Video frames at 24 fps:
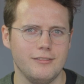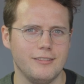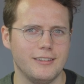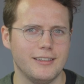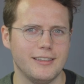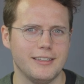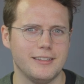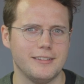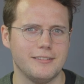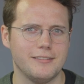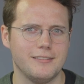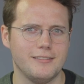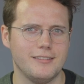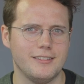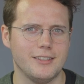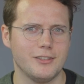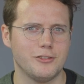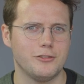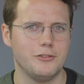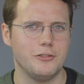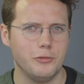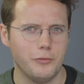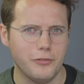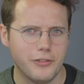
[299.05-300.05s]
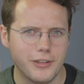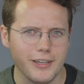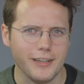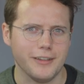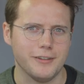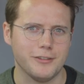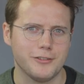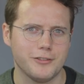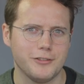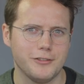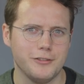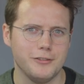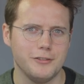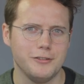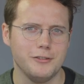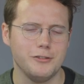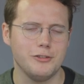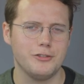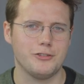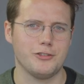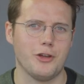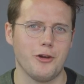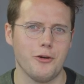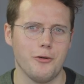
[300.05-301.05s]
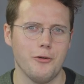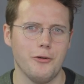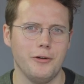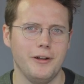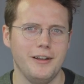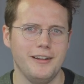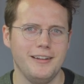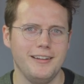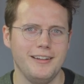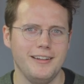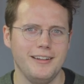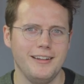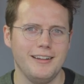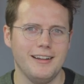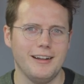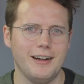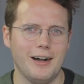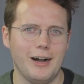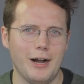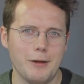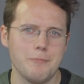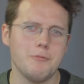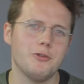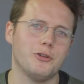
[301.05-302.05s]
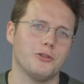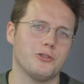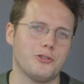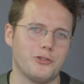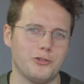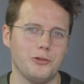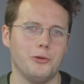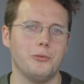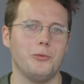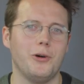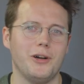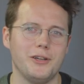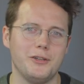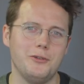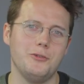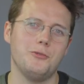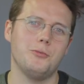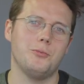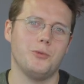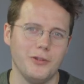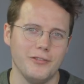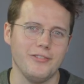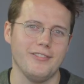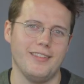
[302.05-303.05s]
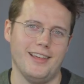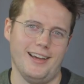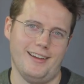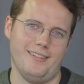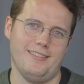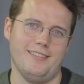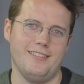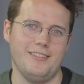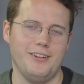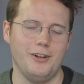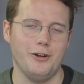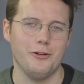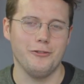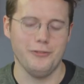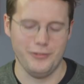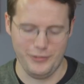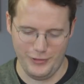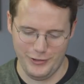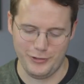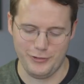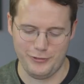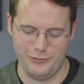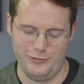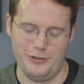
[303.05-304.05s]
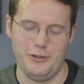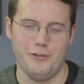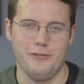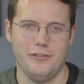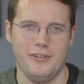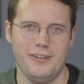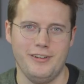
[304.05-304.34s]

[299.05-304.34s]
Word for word: and it doesn't do this. So I'm not sure why you'd want that over this phone.